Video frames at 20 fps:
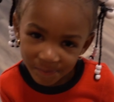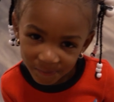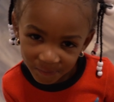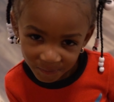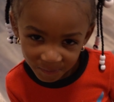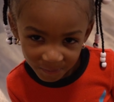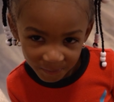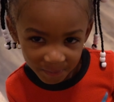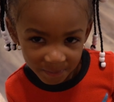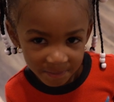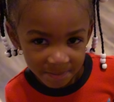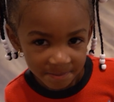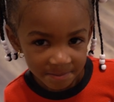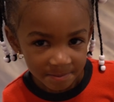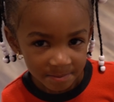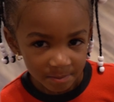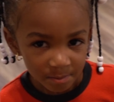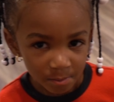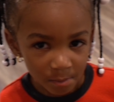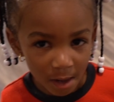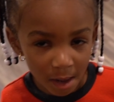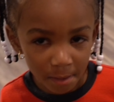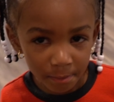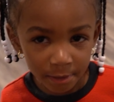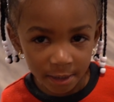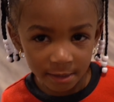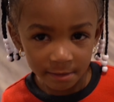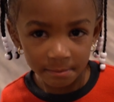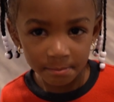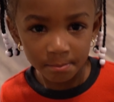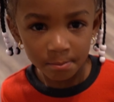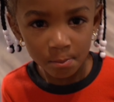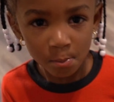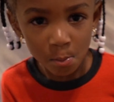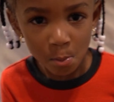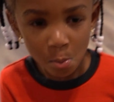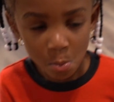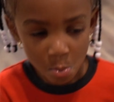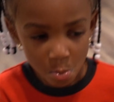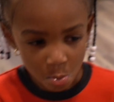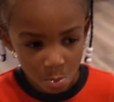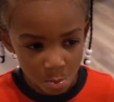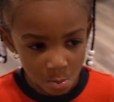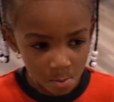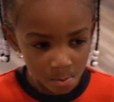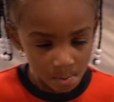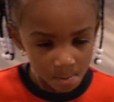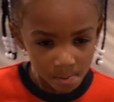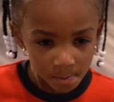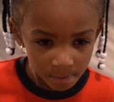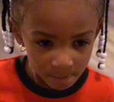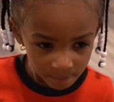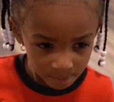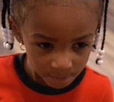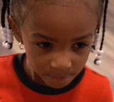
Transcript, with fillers: Y'all, they over there decorating the little tree. Yes, baby.